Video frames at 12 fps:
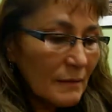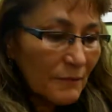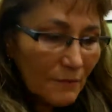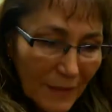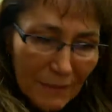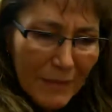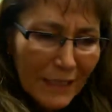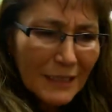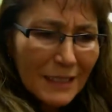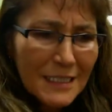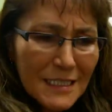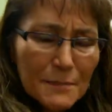
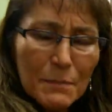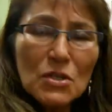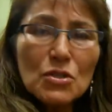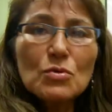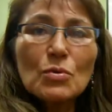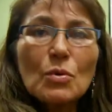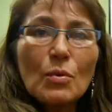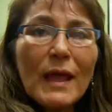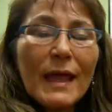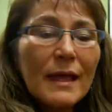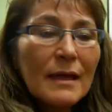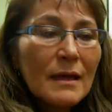fundamentally spiritual
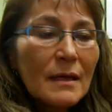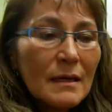way,